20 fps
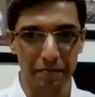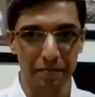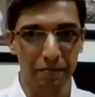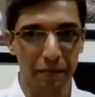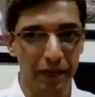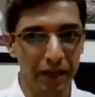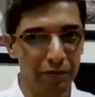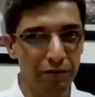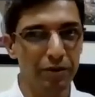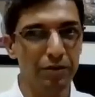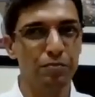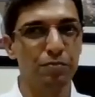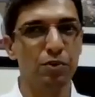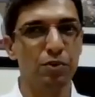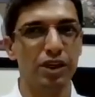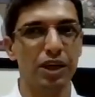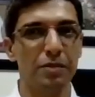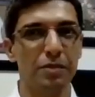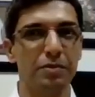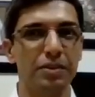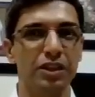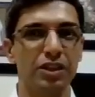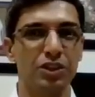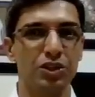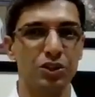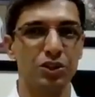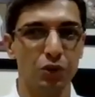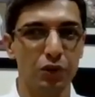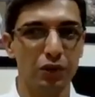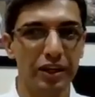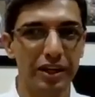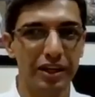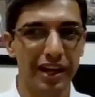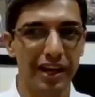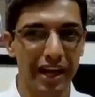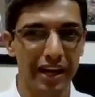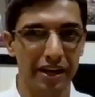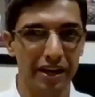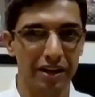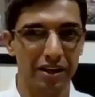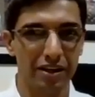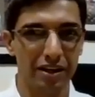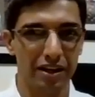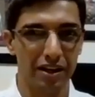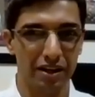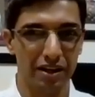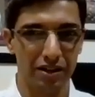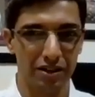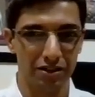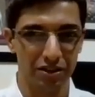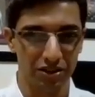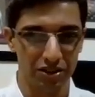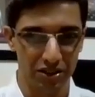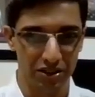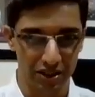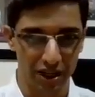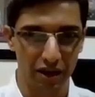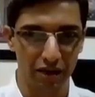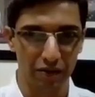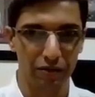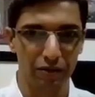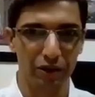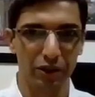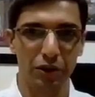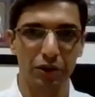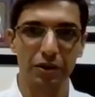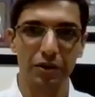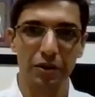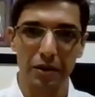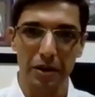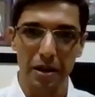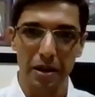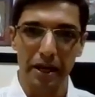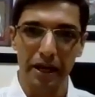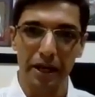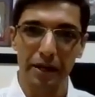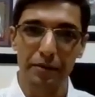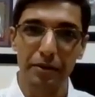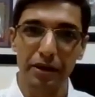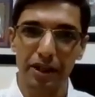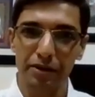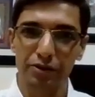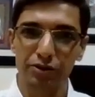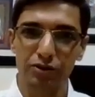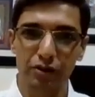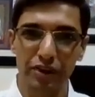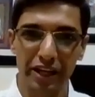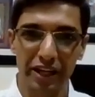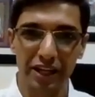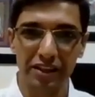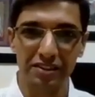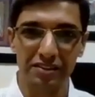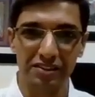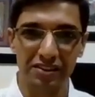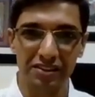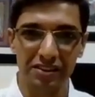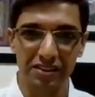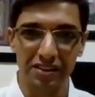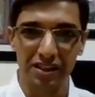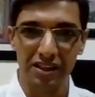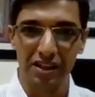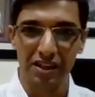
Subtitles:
But if we put up in a story like stuff, it becomes very easy.